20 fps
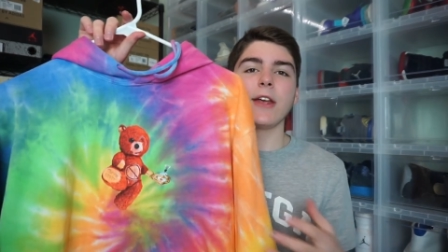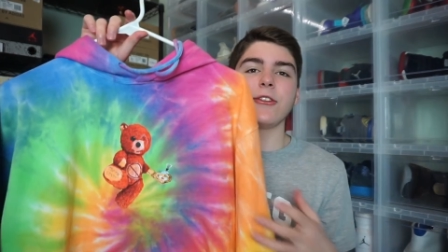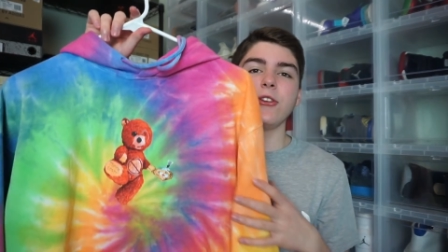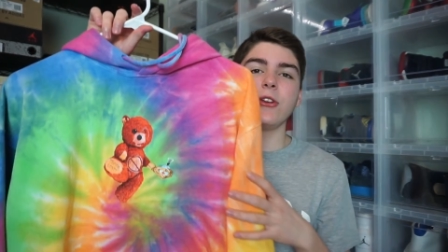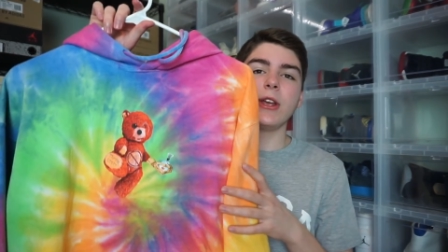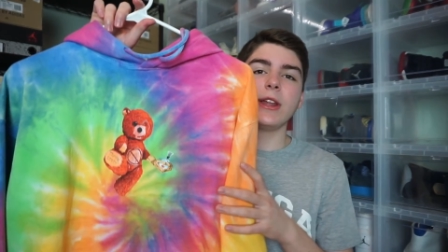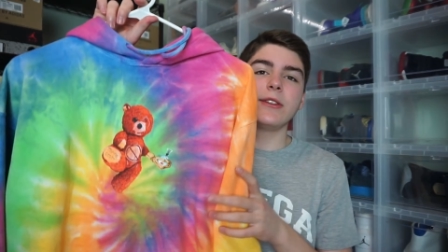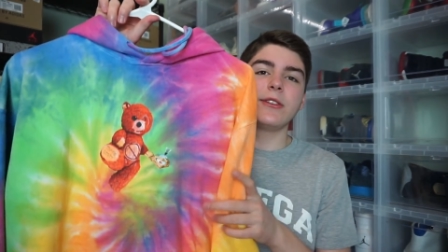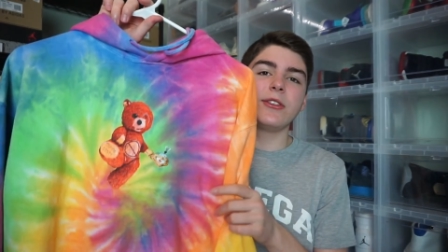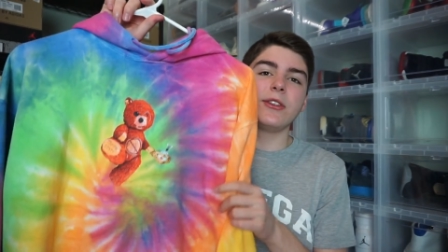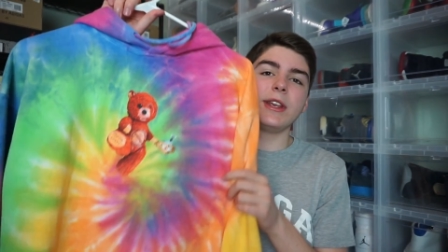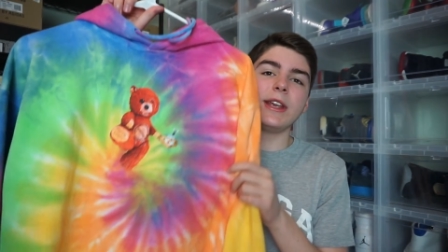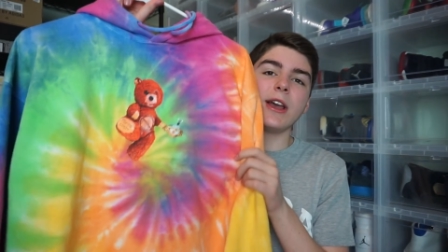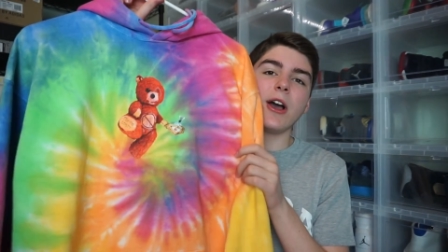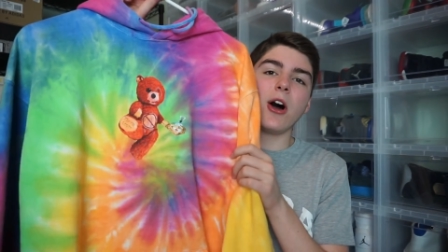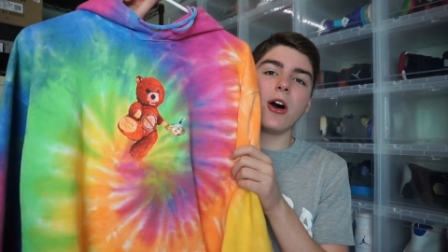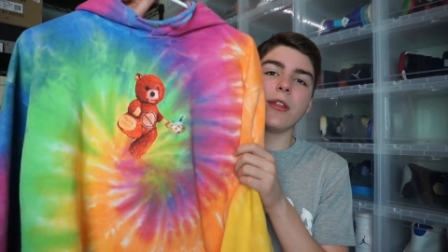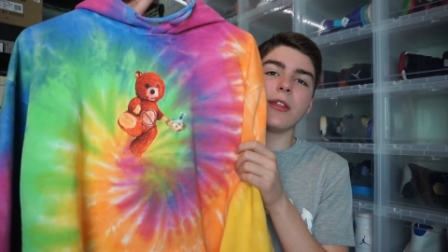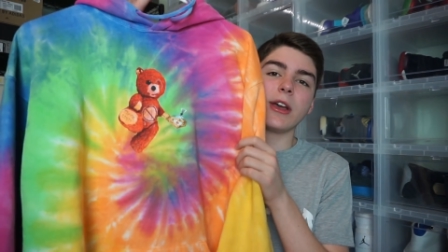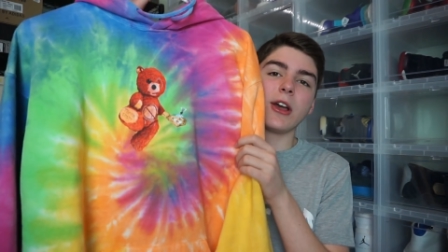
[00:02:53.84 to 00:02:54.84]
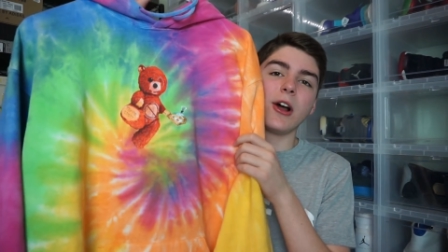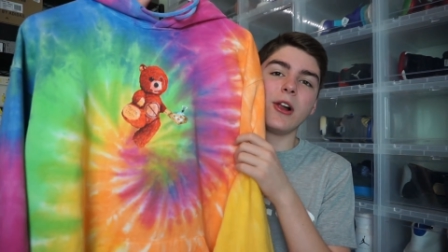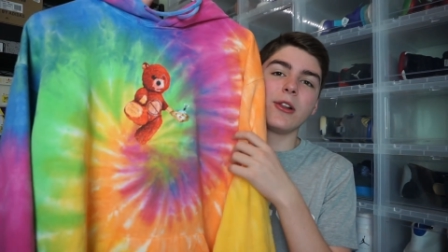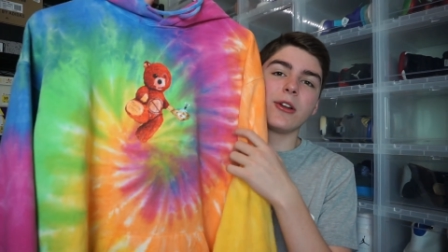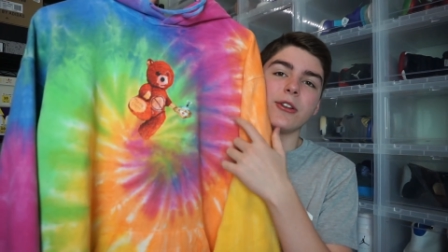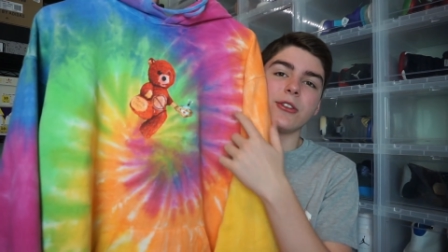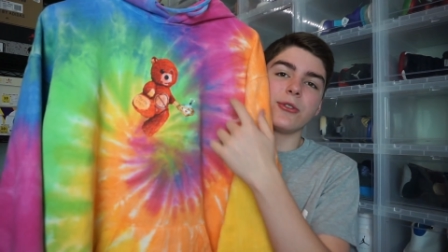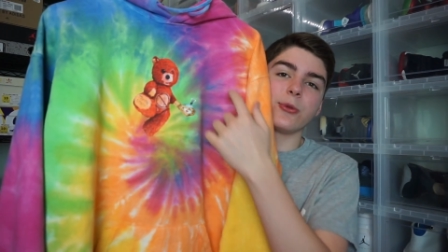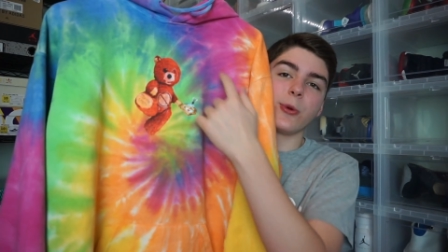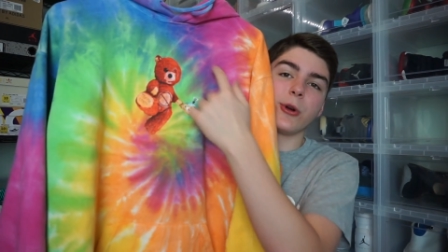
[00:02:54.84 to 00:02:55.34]
As you can see, all the
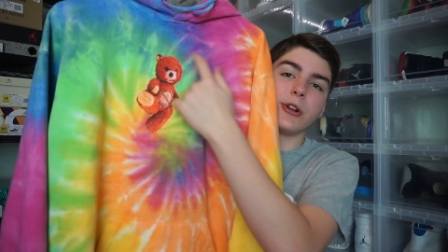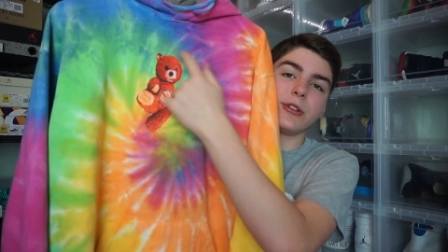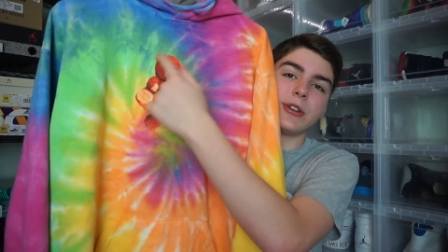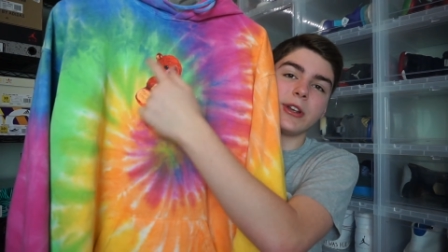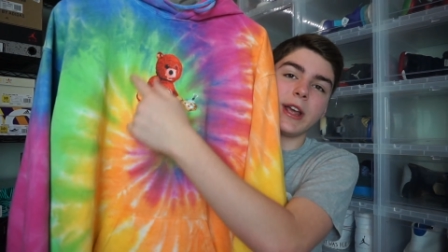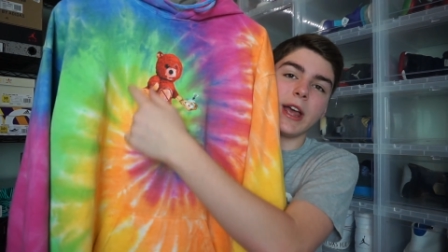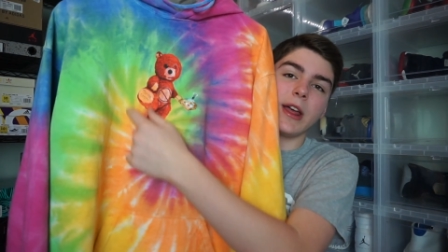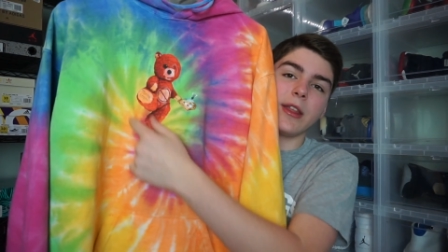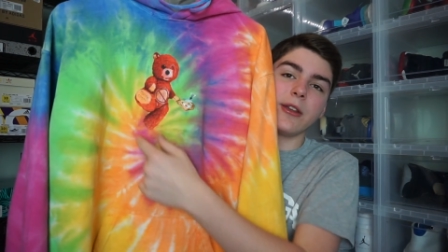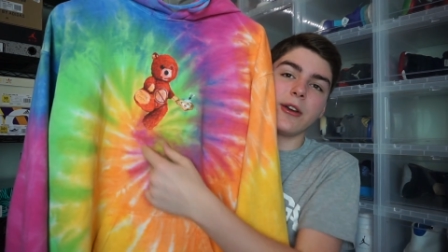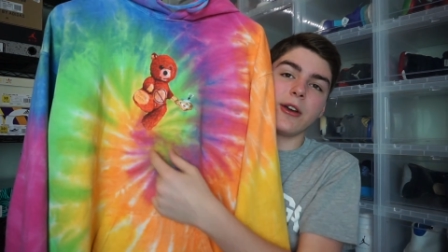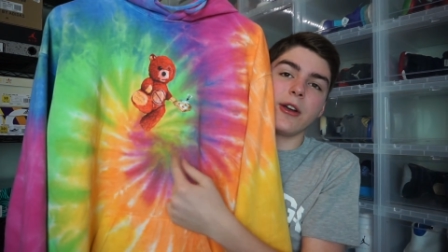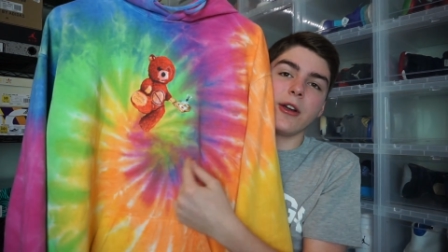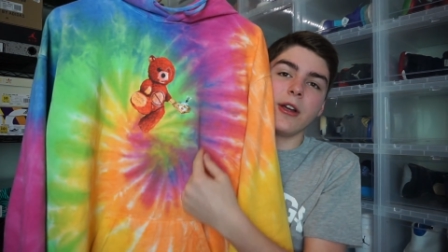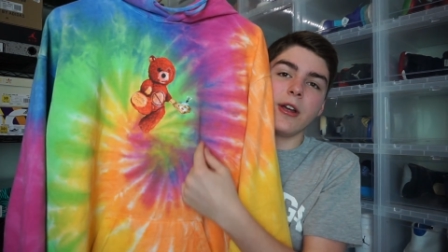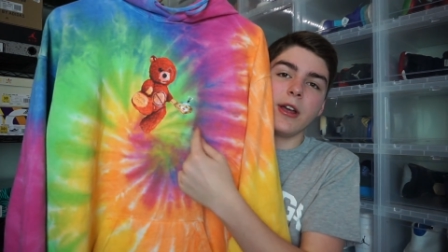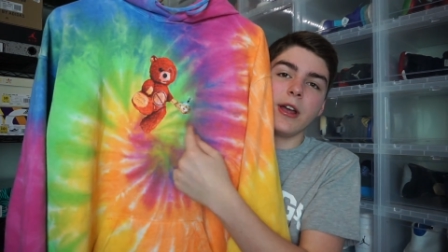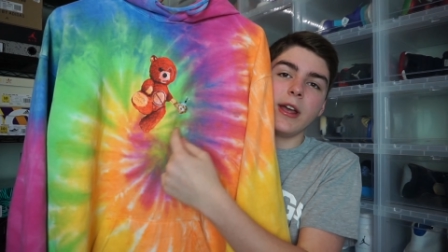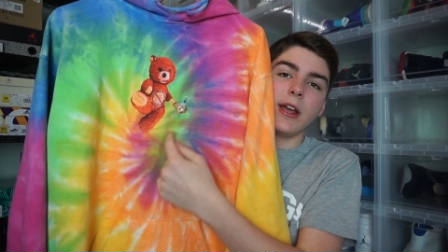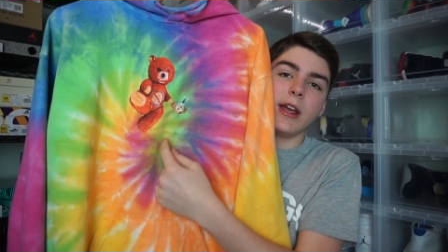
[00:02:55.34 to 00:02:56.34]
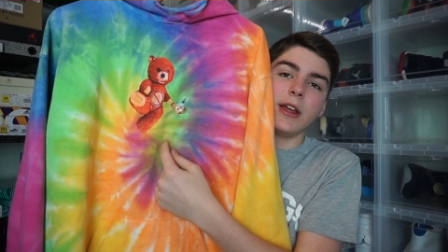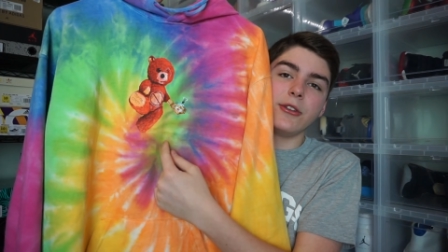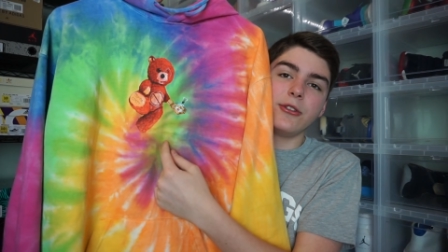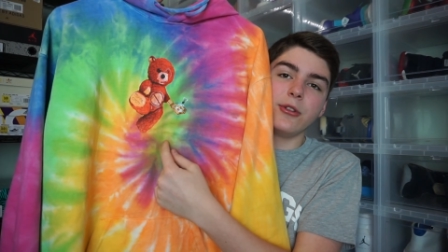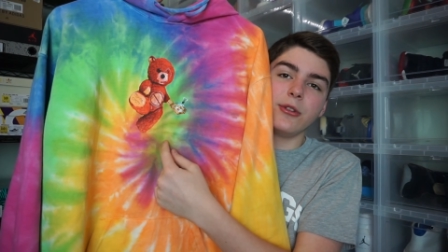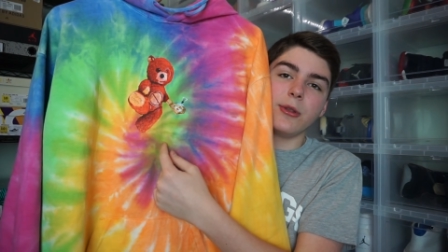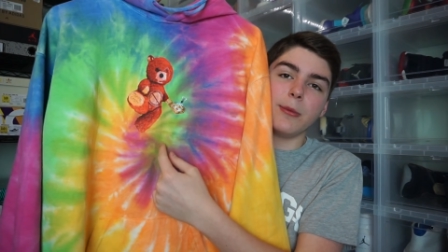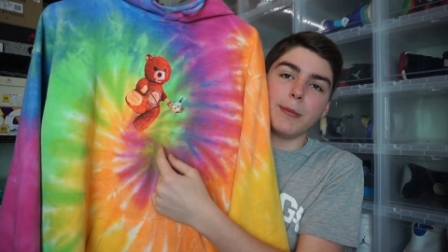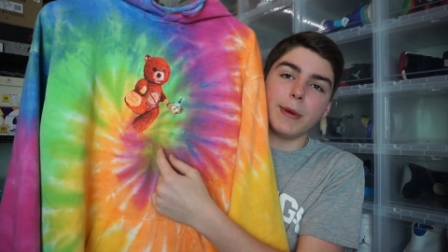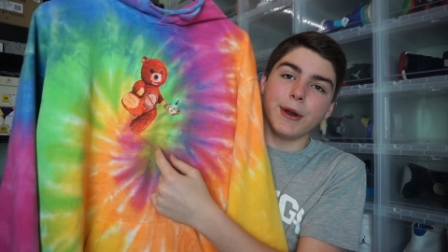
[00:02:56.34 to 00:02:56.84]
colors swirl together
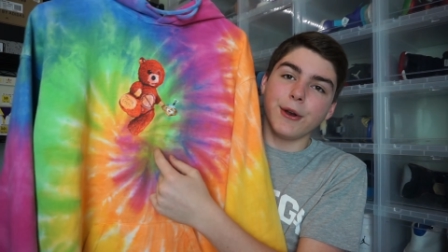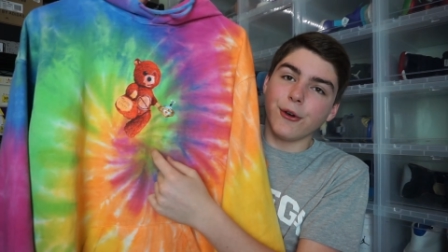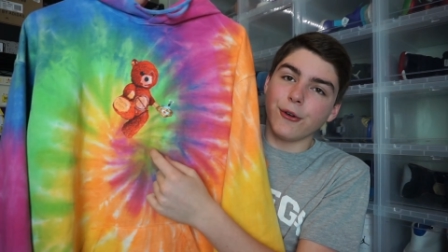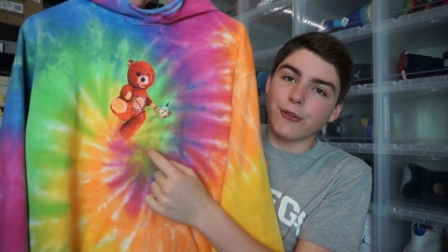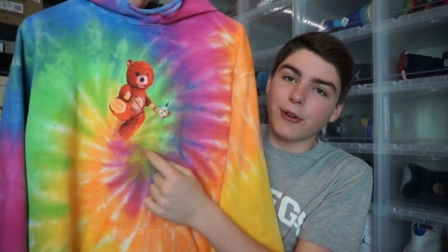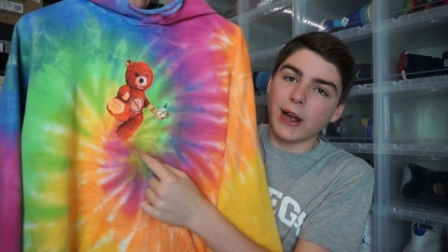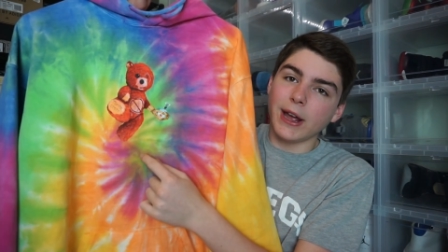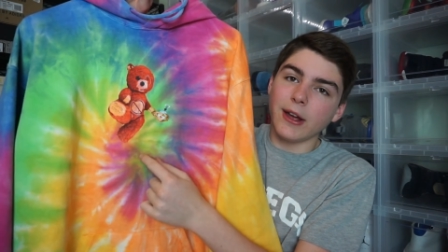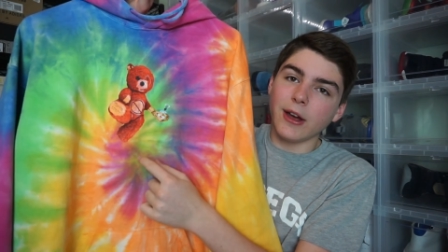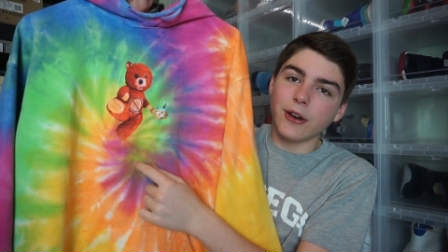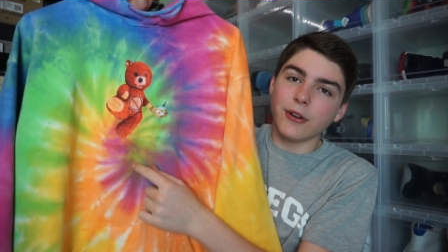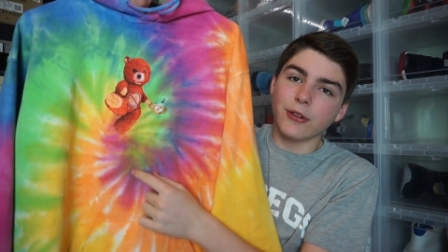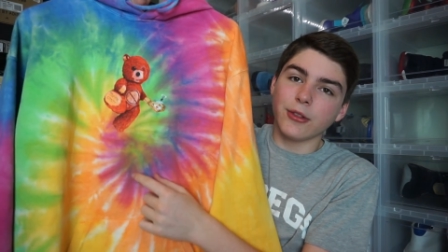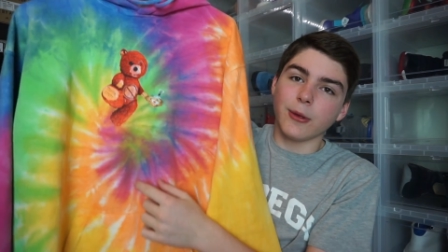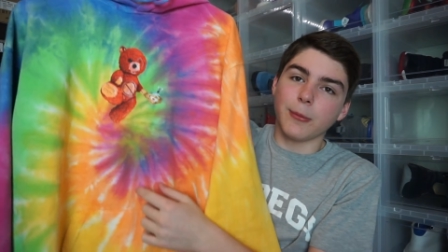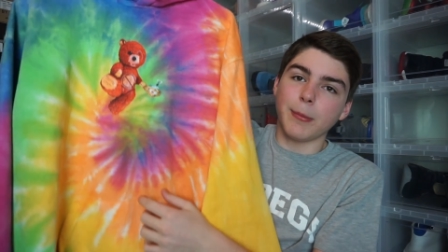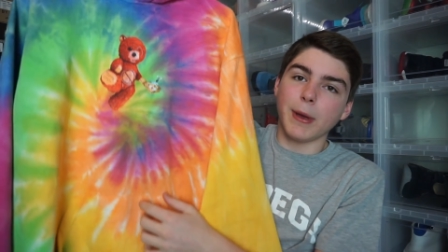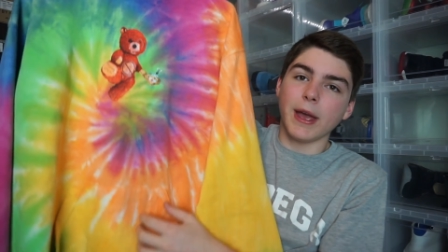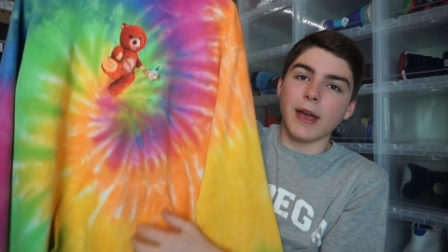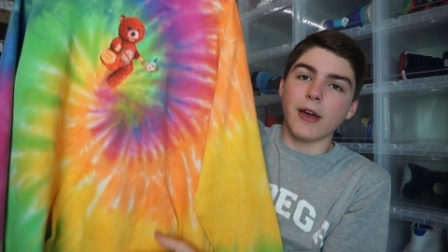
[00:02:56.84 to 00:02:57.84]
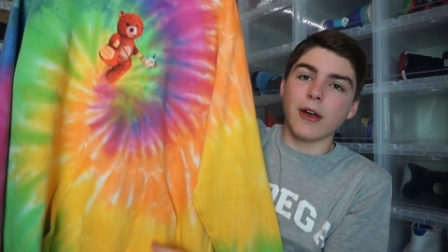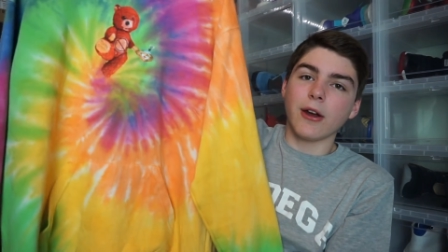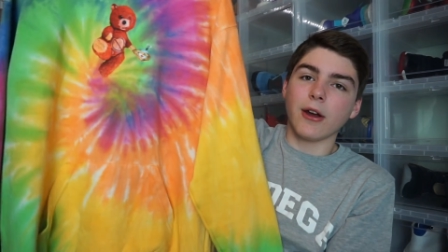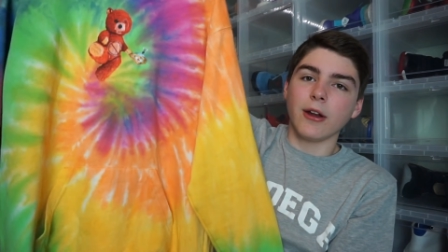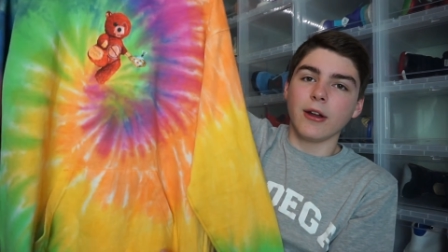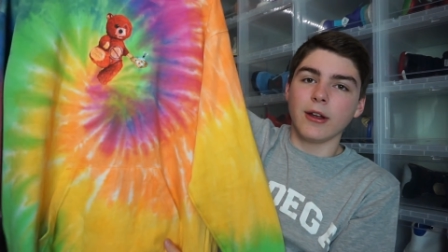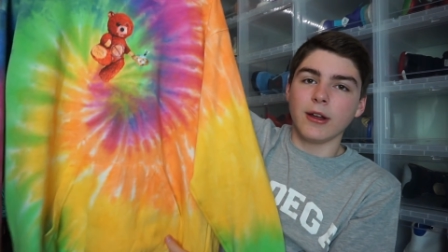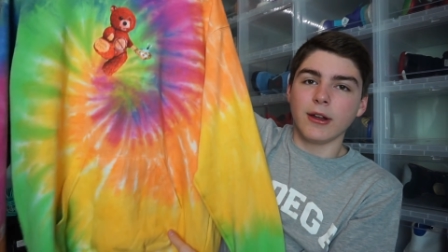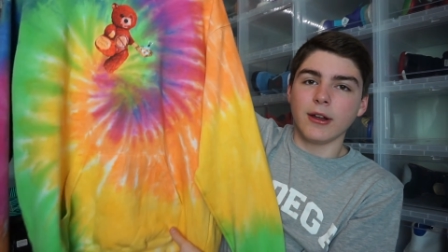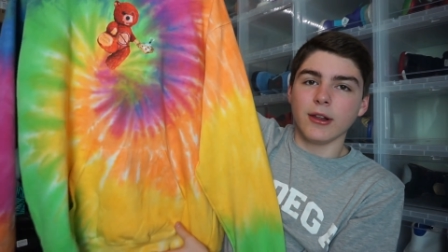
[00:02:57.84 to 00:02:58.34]
into the middle right under the bear,